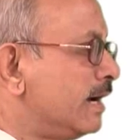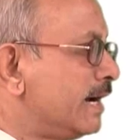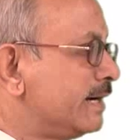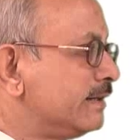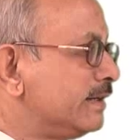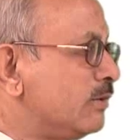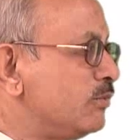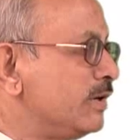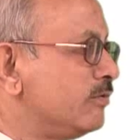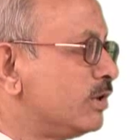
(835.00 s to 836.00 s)
And now
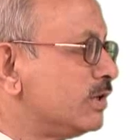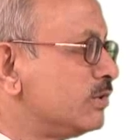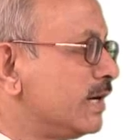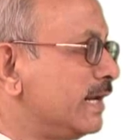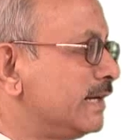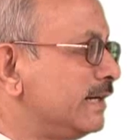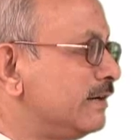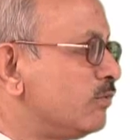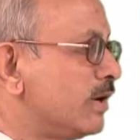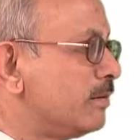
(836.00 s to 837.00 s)
we want to
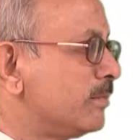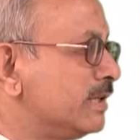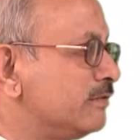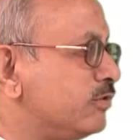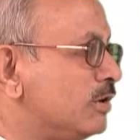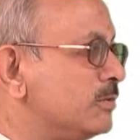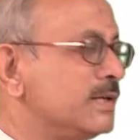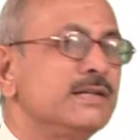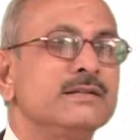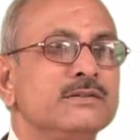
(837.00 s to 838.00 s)
calculate 1 month
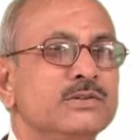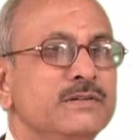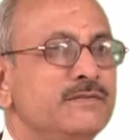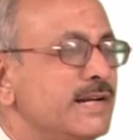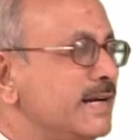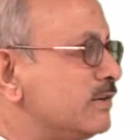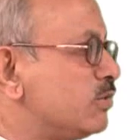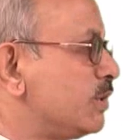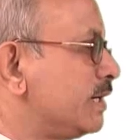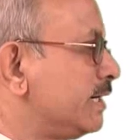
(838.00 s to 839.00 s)
forward. So if the rate
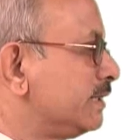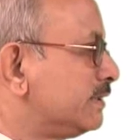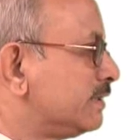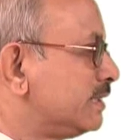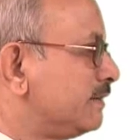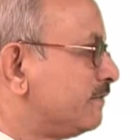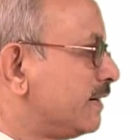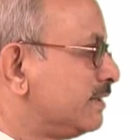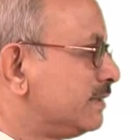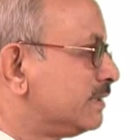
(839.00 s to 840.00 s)
quoted is
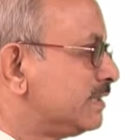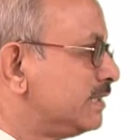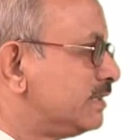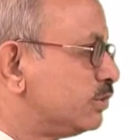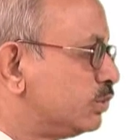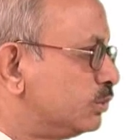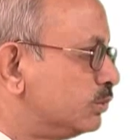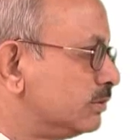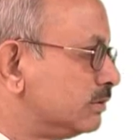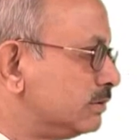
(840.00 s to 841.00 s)
35.32,
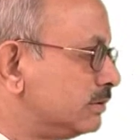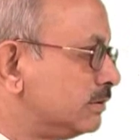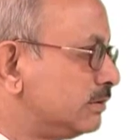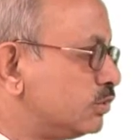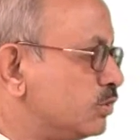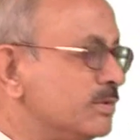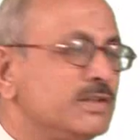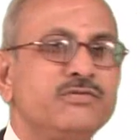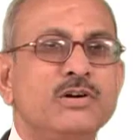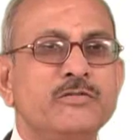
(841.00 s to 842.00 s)
2
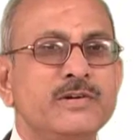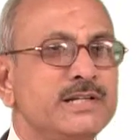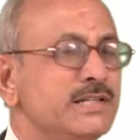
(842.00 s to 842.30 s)
month forward